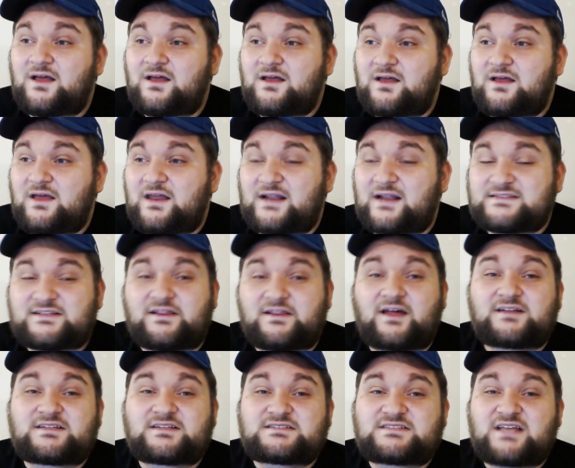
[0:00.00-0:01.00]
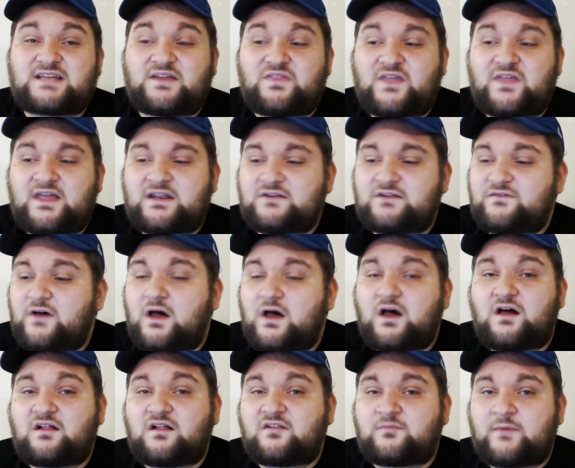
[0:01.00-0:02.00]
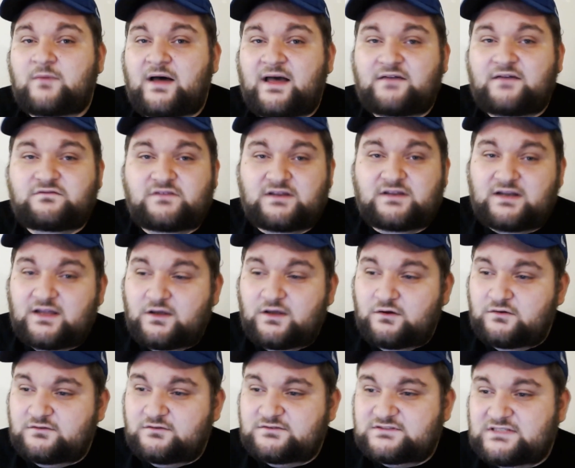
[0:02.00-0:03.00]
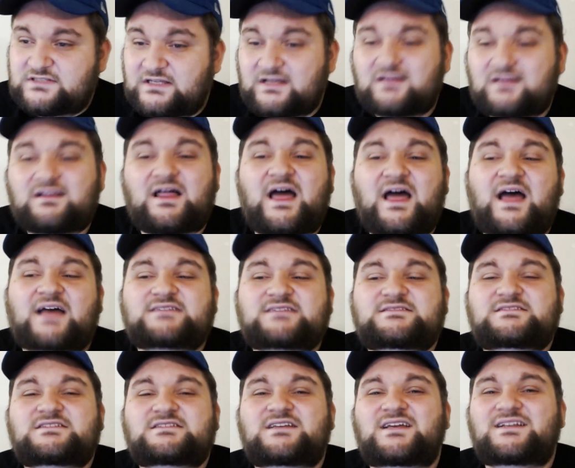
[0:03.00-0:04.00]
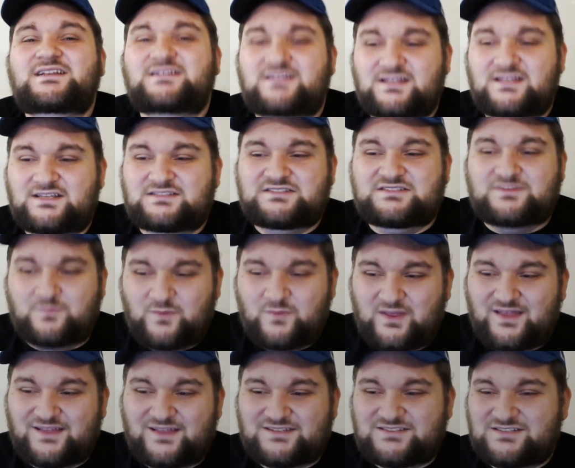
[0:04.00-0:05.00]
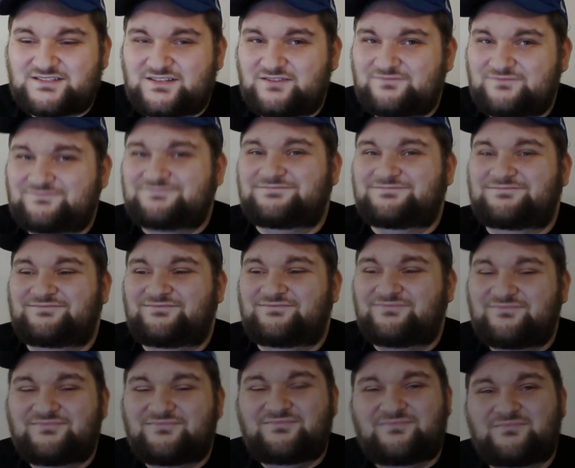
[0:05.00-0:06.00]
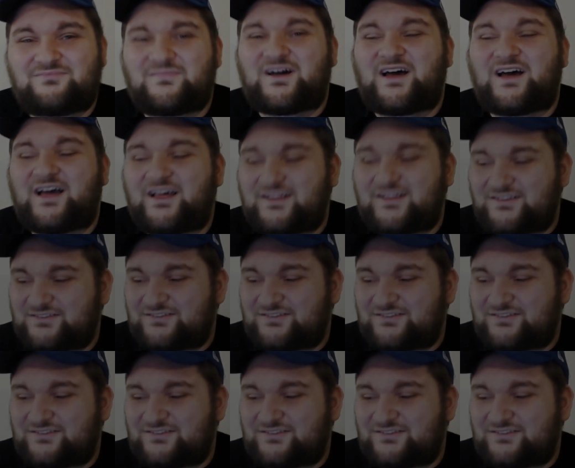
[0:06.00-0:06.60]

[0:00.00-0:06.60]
And as I like to say at the end of all of my videos, class dismissed. Bye.